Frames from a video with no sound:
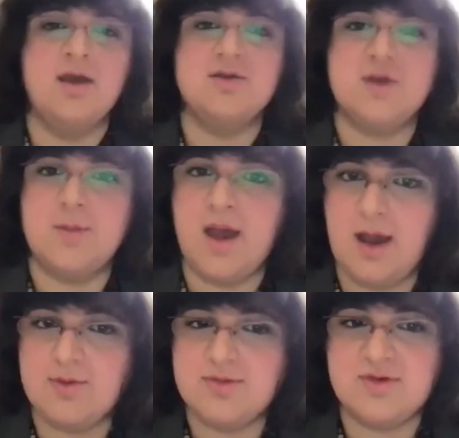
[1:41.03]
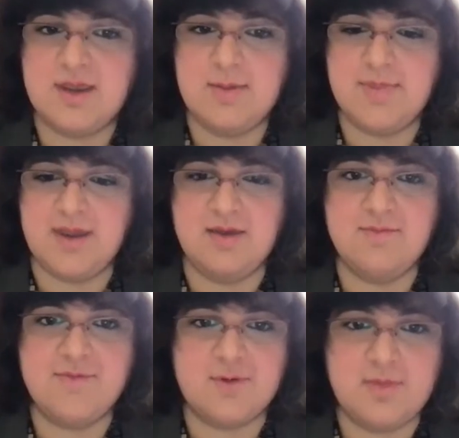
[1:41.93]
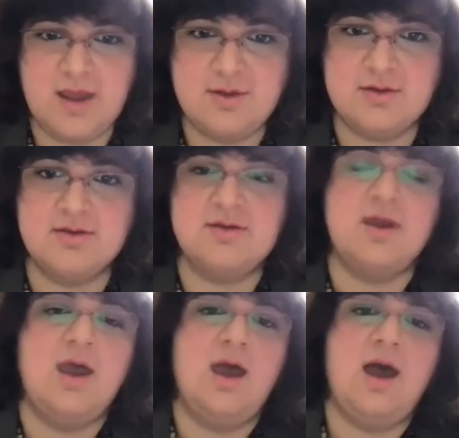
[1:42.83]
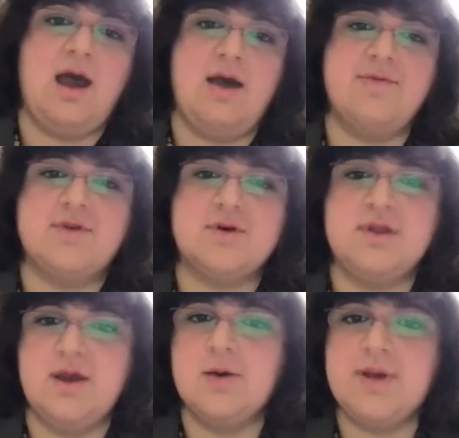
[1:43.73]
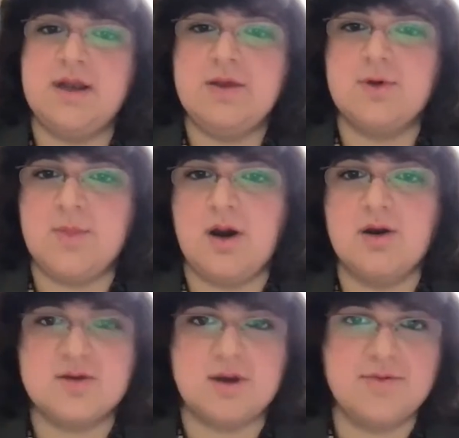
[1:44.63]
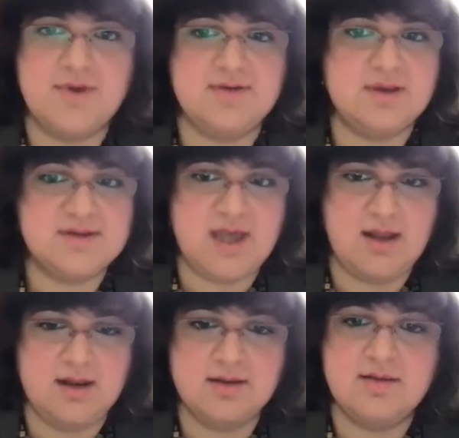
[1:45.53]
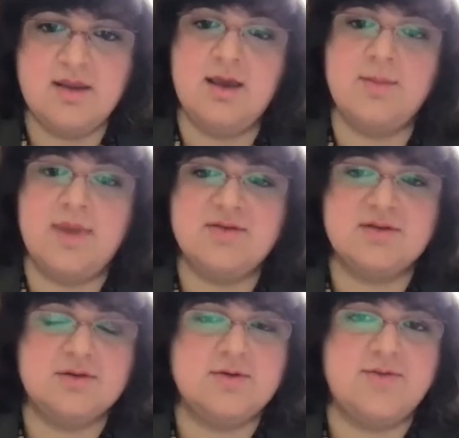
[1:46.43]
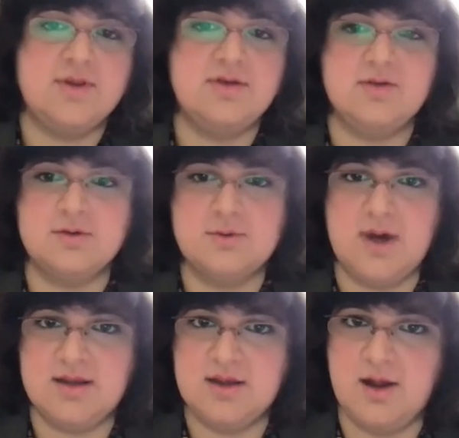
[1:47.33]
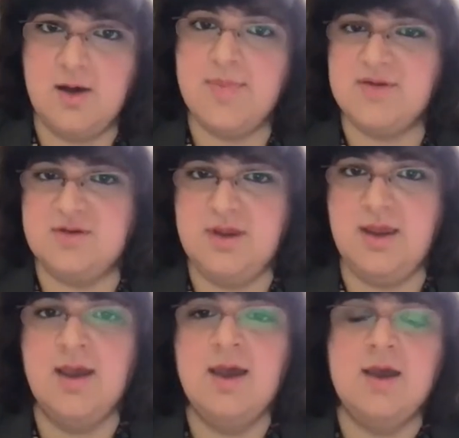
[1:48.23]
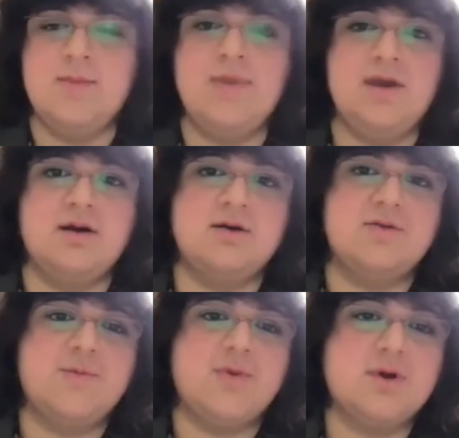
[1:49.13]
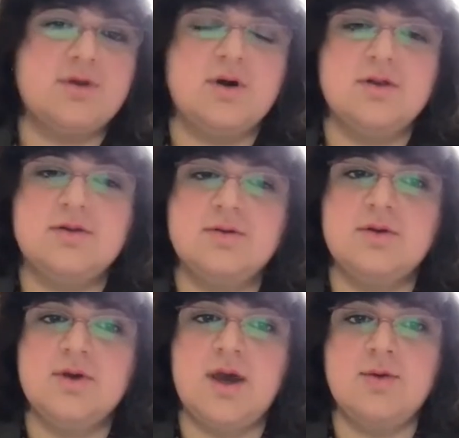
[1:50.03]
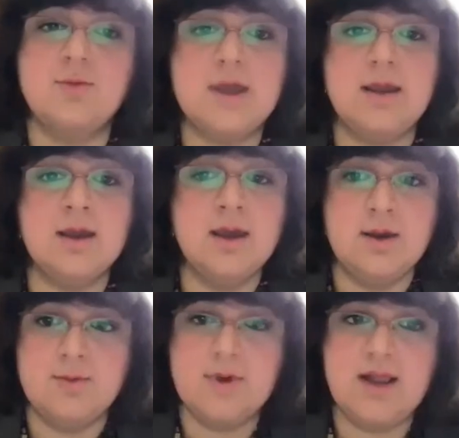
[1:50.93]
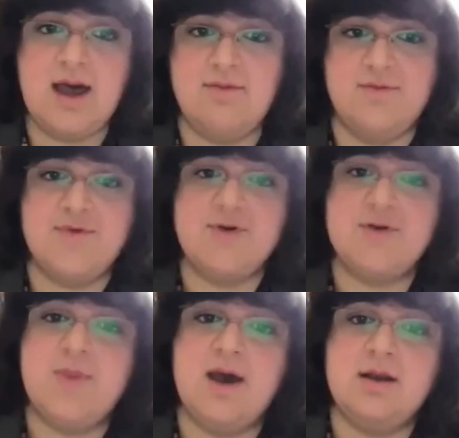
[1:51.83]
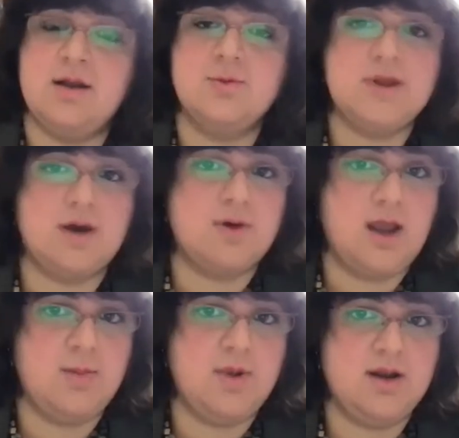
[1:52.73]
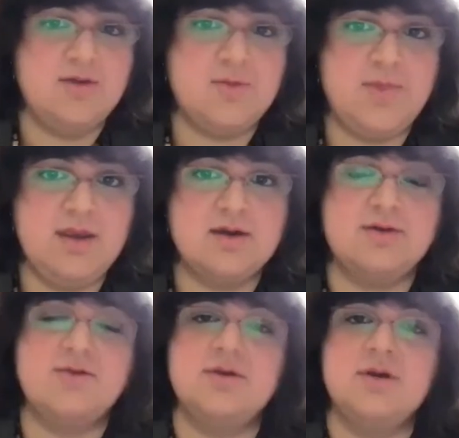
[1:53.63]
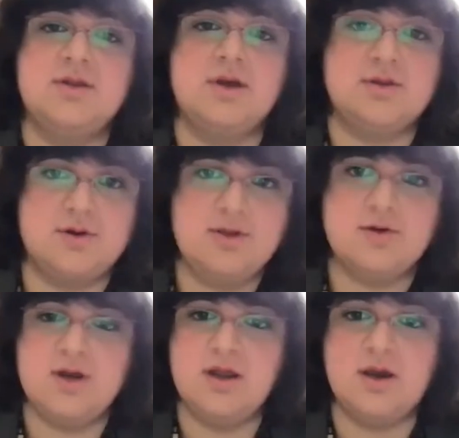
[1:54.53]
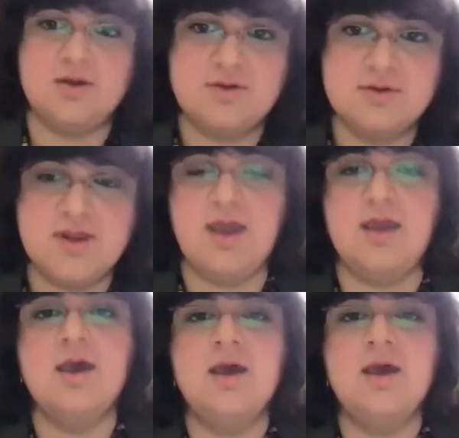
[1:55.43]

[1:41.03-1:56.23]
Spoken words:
Somehow keeping information. Exactly. After the opening remarks of His Excellency Ambassador Francisco Duarte Lopes, the PR of Portugal to UN, we will have a first panel with our eminent speakers that are joining us today,